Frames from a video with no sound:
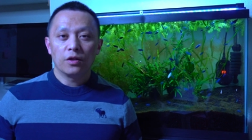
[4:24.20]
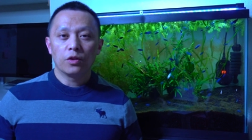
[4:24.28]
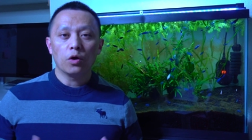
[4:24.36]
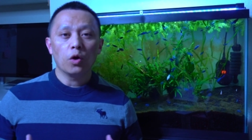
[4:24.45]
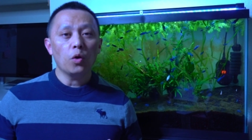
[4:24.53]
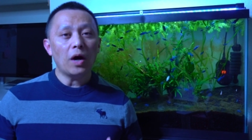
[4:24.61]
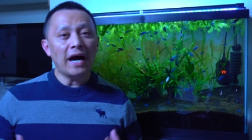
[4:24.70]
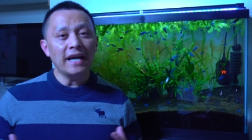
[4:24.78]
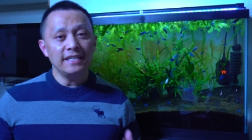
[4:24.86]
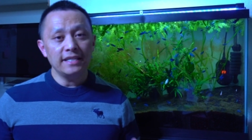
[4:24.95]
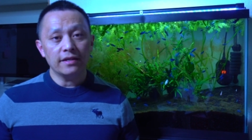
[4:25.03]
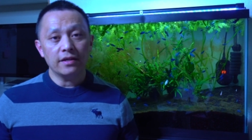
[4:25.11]
The whole
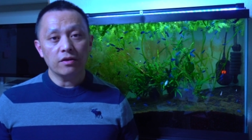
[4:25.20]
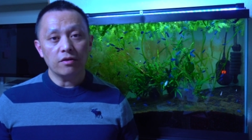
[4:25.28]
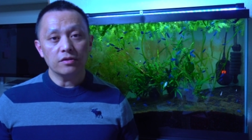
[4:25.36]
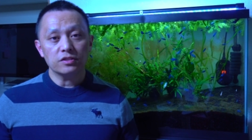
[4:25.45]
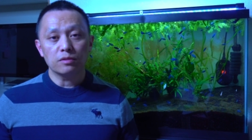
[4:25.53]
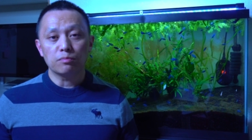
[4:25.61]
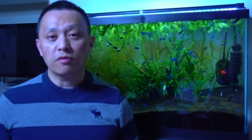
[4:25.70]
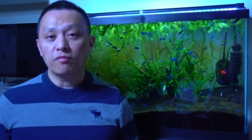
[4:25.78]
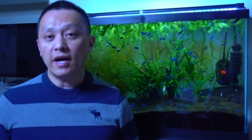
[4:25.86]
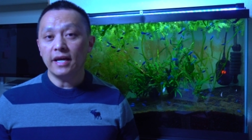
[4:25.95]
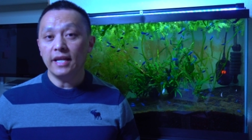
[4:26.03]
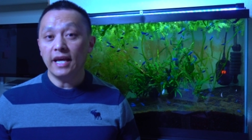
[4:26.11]
idea here is to
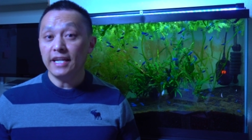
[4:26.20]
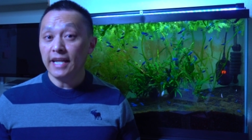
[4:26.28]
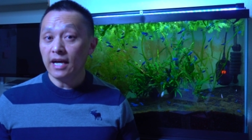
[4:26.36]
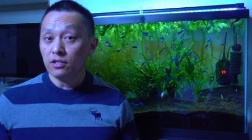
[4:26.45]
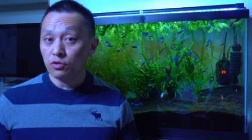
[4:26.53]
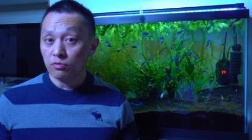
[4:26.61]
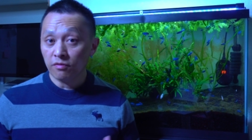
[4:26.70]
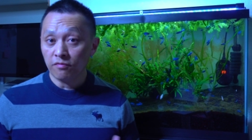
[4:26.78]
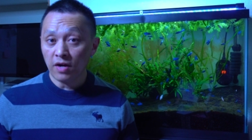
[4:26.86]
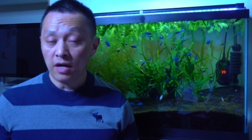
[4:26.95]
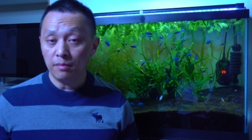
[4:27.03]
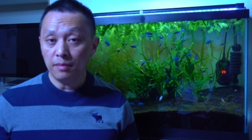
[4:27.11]
provide a natural
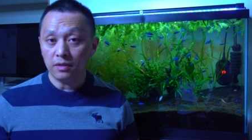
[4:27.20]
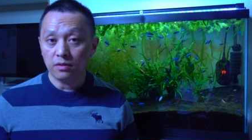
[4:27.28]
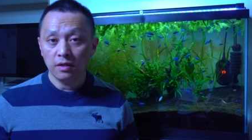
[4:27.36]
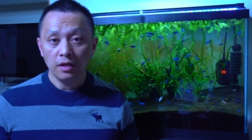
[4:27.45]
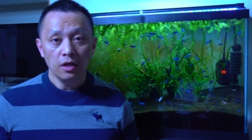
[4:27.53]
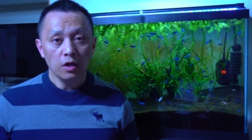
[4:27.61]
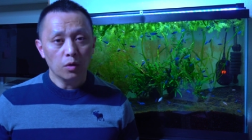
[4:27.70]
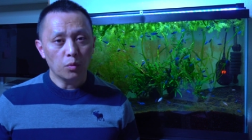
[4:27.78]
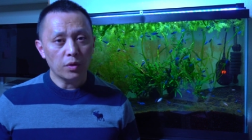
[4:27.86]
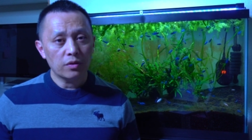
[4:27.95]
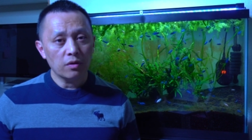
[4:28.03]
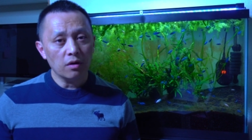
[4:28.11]
environment
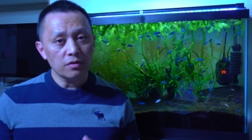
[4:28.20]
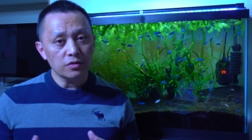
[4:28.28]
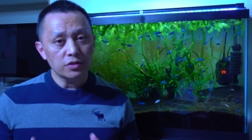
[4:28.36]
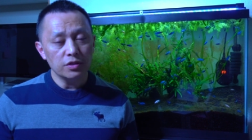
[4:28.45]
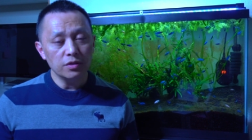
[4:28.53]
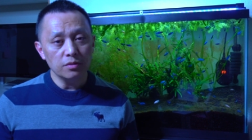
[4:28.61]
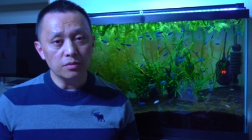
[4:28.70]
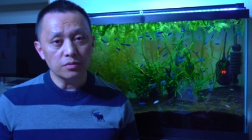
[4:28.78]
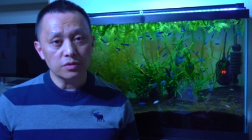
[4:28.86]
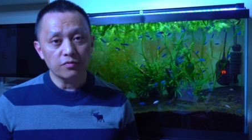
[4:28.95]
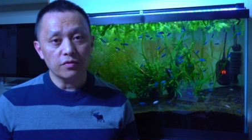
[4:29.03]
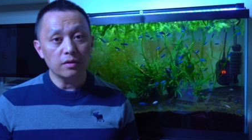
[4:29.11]
with all the
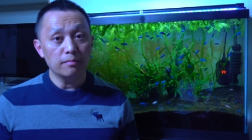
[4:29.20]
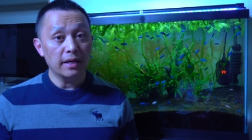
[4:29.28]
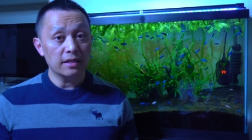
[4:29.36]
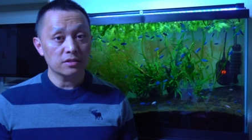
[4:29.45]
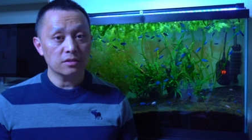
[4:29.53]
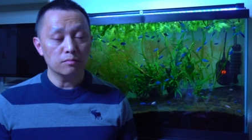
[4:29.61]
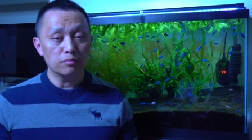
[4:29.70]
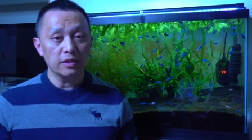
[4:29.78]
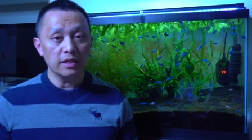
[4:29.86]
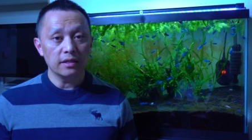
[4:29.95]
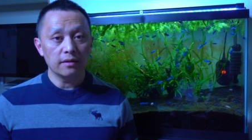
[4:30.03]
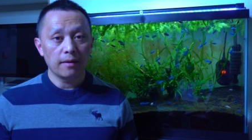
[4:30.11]
tools for your bettas to
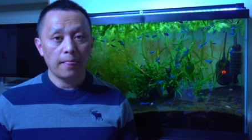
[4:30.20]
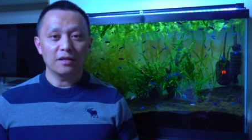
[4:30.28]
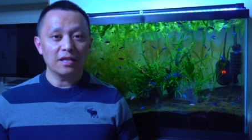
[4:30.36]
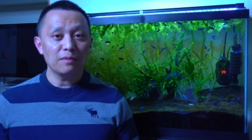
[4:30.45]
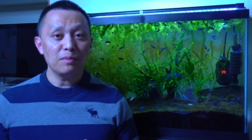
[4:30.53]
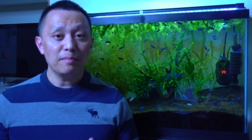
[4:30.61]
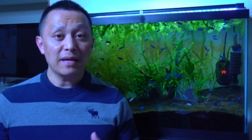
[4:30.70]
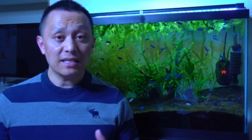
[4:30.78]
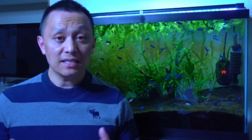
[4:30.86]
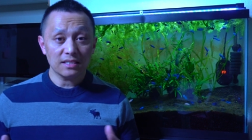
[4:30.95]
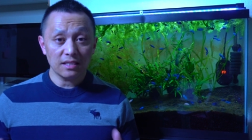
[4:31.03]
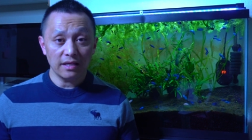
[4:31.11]
breed. Now let me make
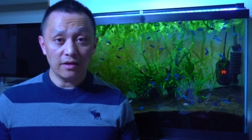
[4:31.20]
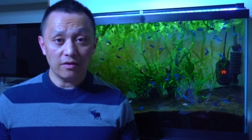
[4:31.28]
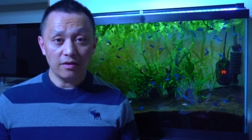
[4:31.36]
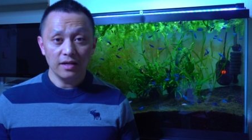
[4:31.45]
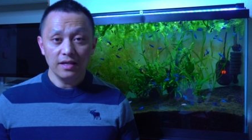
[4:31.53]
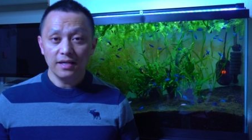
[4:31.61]
this clear.